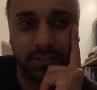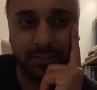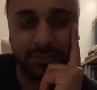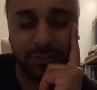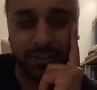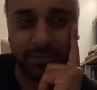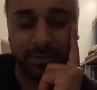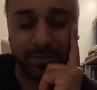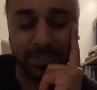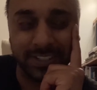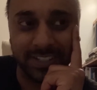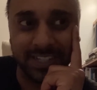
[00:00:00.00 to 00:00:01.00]
I'm trying to remember
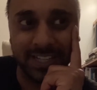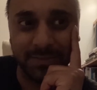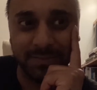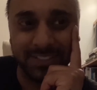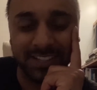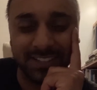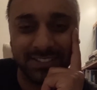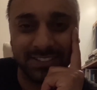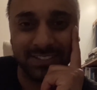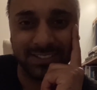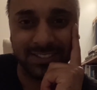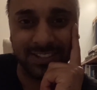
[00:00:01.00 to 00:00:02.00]
the names that
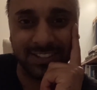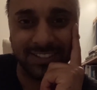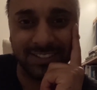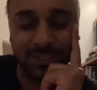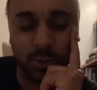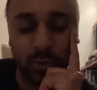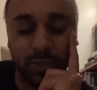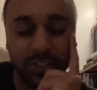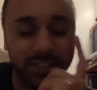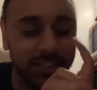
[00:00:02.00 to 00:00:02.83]
start Laura,